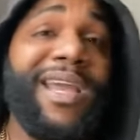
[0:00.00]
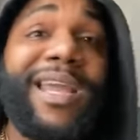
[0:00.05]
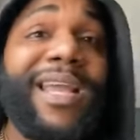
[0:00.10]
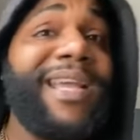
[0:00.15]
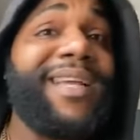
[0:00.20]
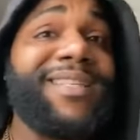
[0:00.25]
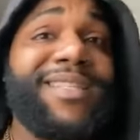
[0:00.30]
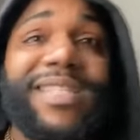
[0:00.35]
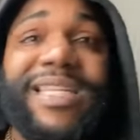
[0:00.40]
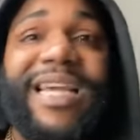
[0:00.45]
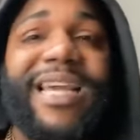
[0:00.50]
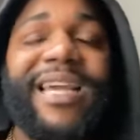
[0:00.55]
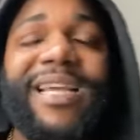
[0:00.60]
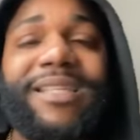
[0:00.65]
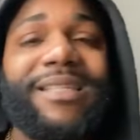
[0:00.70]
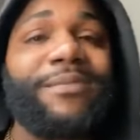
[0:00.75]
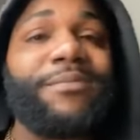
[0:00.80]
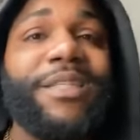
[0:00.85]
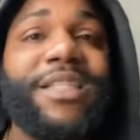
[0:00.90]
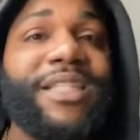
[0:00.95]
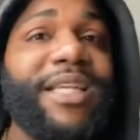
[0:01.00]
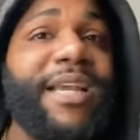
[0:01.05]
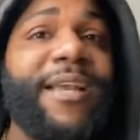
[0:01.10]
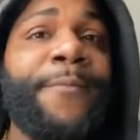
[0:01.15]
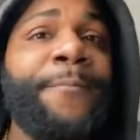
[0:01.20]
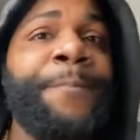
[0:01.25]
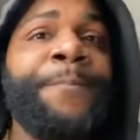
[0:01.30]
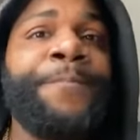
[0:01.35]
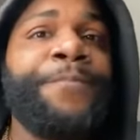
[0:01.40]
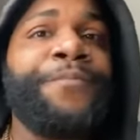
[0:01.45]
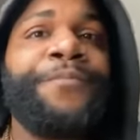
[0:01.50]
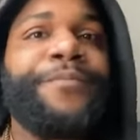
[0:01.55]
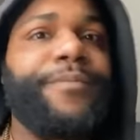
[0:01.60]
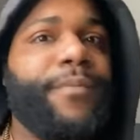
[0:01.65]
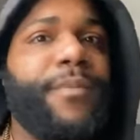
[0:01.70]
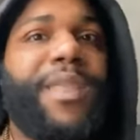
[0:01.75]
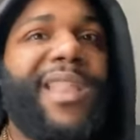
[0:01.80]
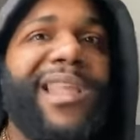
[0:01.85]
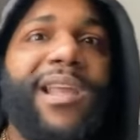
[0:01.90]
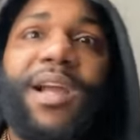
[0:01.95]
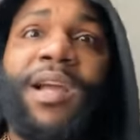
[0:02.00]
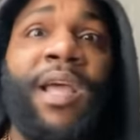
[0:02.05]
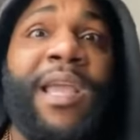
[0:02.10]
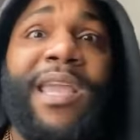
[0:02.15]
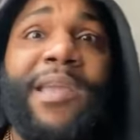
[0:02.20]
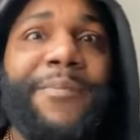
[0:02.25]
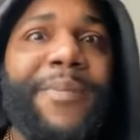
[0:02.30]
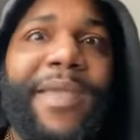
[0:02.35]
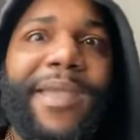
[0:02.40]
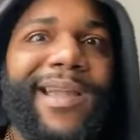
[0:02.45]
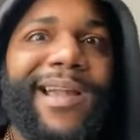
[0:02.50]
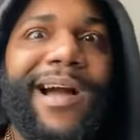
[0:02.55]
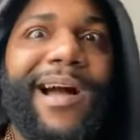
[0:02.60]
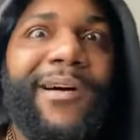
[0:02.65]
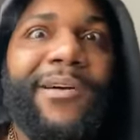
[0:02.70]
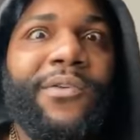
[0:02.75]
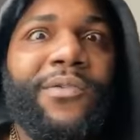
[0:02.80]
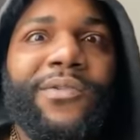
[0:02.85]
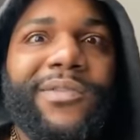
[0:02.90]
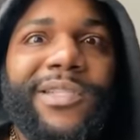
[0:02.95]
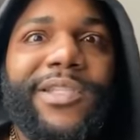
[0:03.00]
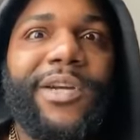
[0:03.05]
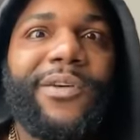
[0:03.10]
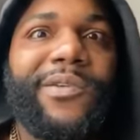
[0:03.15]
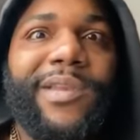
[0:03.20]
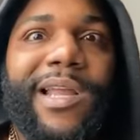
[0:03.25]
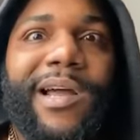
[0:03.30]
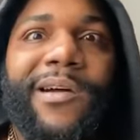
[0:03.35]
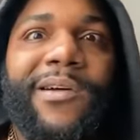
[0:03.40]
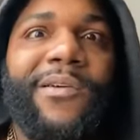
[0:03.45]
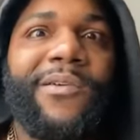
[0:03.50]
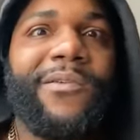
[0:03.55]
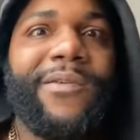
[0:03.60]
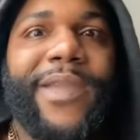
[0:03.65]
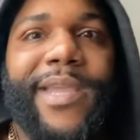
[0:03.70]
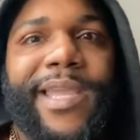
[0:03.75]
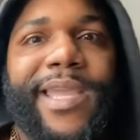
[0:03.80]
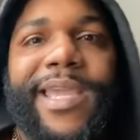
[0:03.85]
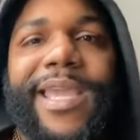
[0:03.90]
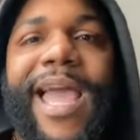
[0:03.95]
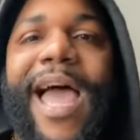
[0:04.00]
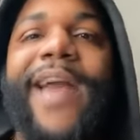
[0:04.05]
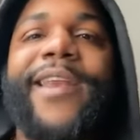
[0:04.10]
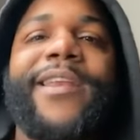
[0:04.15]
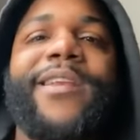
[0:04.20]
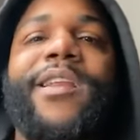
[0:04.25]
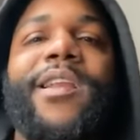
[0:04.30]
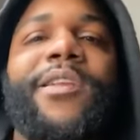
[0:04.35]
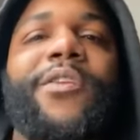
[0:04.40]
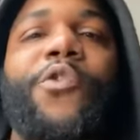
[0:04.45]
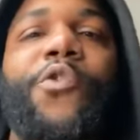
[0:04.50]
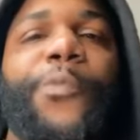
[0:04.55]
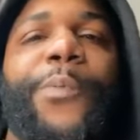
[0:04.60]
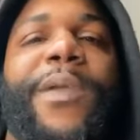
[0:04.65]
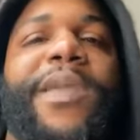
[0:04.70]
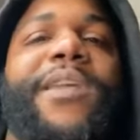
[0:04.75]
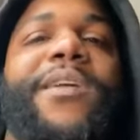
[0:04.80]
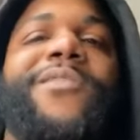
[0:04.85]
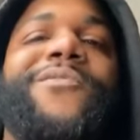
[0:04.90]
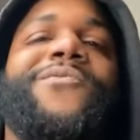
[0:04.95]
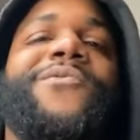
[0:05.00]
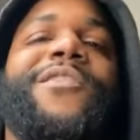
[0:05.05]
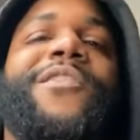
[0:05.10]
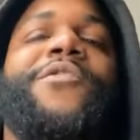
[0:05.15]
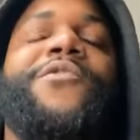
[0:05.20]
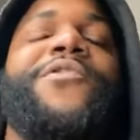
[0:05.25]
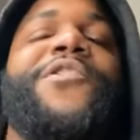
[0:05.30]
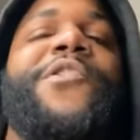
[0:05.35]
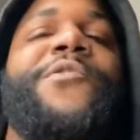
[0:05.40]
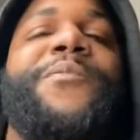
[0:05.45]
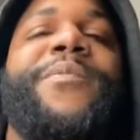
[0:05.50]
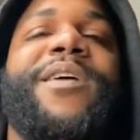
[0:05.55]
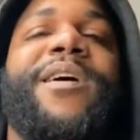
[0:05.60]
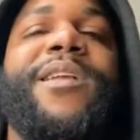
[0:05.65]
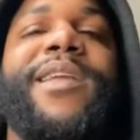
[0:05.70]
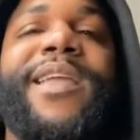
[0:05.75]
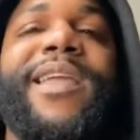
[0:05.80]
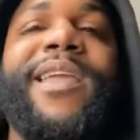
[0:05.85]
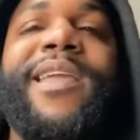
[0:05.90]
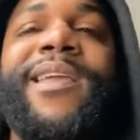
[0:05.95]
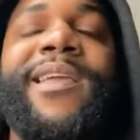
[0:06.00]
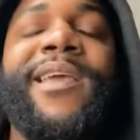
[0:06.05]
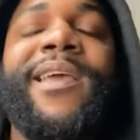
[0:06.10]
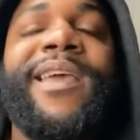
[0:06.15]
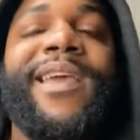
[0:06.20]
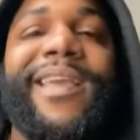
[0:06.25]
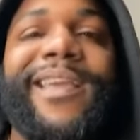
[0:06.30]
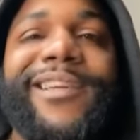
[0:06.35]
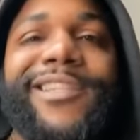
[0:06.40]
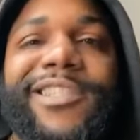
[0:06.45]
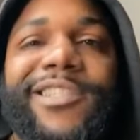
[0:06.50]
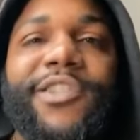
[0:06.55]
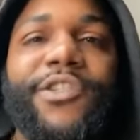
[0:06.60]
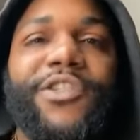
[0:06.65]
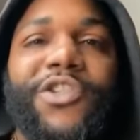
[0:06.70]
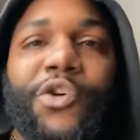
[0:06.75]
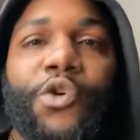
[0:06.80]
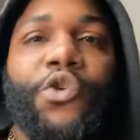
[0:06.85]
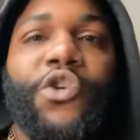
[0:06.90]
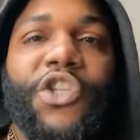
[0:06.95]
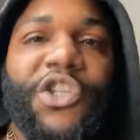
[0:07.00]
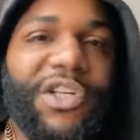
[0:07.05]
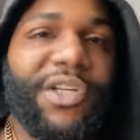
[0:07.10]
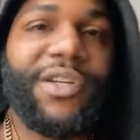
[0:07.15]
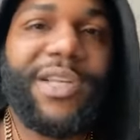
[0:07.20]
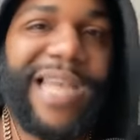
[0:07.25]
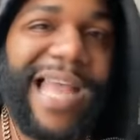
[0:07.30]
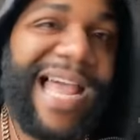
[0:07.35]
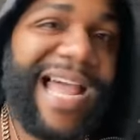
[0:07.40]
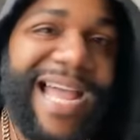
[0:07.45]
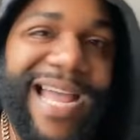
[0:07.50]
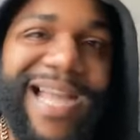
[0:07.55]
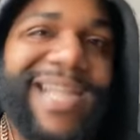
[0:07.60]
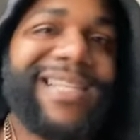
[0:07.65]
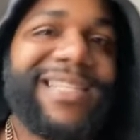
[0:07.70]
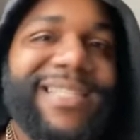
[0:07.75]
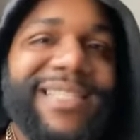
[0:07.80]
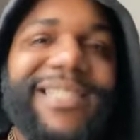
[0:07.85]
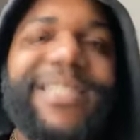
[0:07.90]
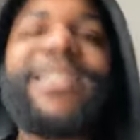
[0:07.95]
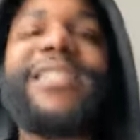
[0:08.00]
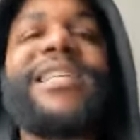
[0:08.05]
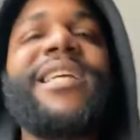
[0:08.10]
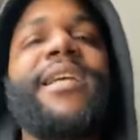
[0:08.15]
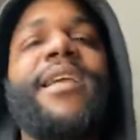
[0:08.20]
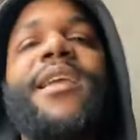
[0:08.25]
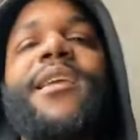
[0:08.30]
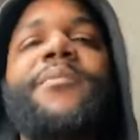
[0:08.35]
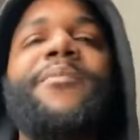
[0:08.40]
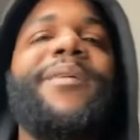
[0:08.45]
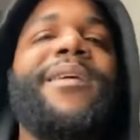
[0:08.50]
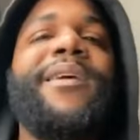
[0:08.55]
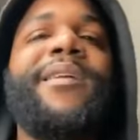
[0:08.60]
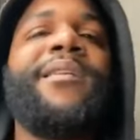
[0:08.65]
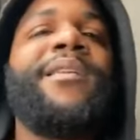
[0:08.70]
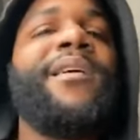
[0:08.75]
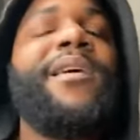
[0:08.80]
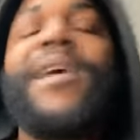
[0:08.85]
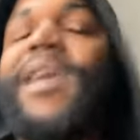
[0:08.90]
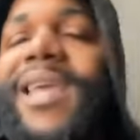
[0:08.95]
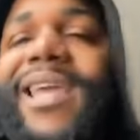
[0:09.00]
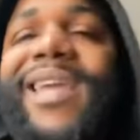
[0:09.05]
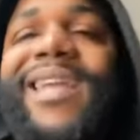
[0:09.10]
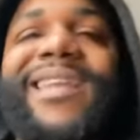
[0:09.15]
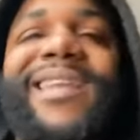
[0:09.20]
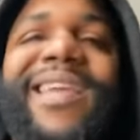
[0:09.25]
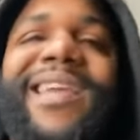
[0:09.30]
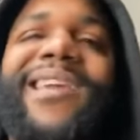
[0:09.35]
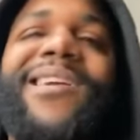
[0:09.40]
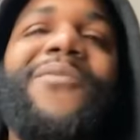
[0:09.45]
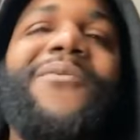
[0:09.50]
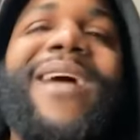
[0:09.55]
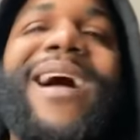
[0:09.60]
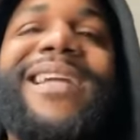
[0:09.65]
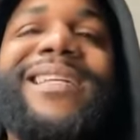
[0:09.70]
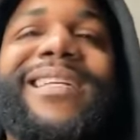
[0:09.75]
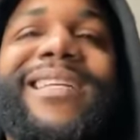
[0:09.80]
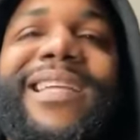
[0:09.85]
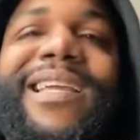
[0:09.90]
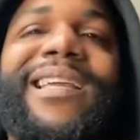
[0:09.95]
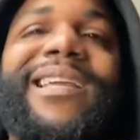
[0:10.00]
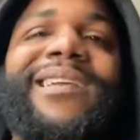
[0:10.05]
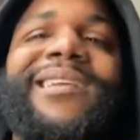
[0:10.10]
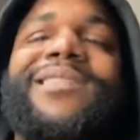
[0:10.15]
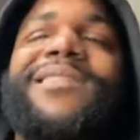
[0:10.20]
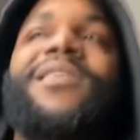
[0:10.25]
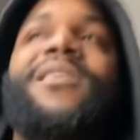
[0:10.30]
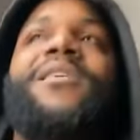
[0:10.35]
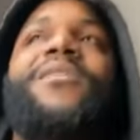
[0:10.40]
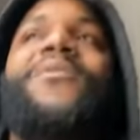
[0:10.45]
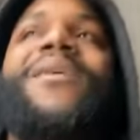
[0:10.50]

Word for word: And he said some shit he been gone so long and he out of the loop and he don't know no better. He institutionalized and shit. He been and then watch this.